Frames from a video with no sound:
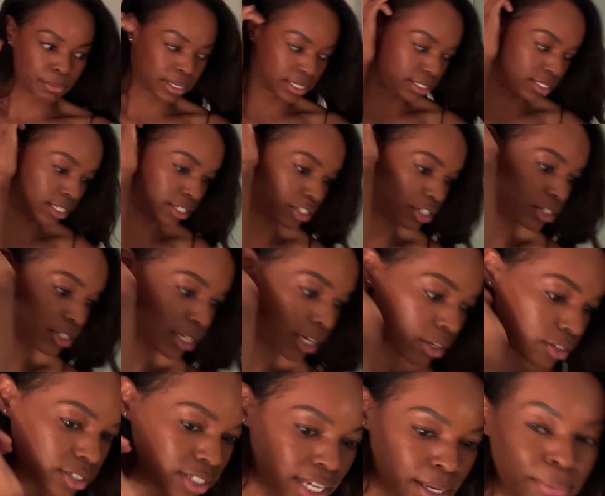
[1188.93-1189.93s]
my sister's
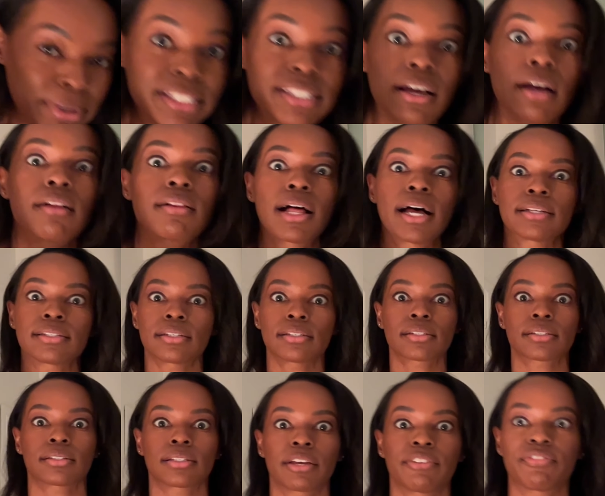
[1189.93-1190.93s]
house to get my sunglasses because I